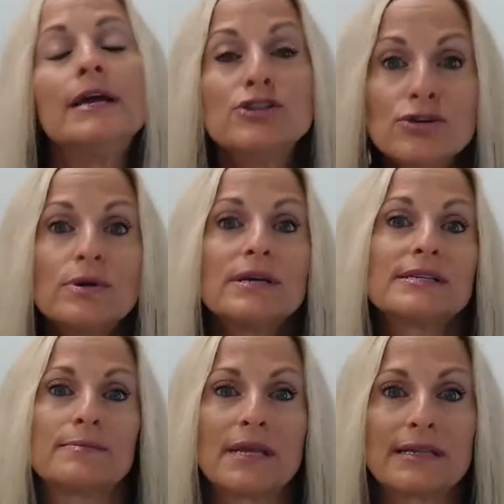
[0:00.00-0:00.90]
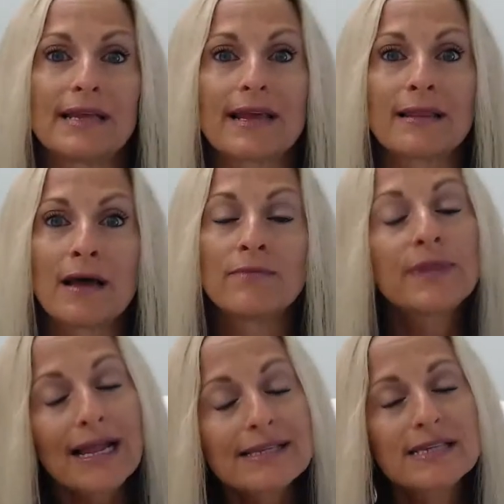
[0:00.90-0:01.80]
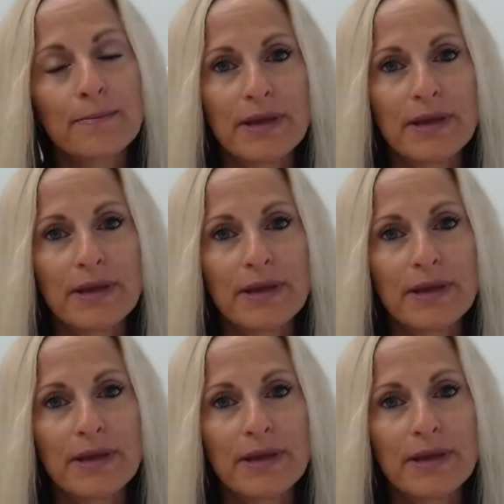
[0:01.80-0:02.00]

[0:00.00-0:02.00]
doing something that they love, that's the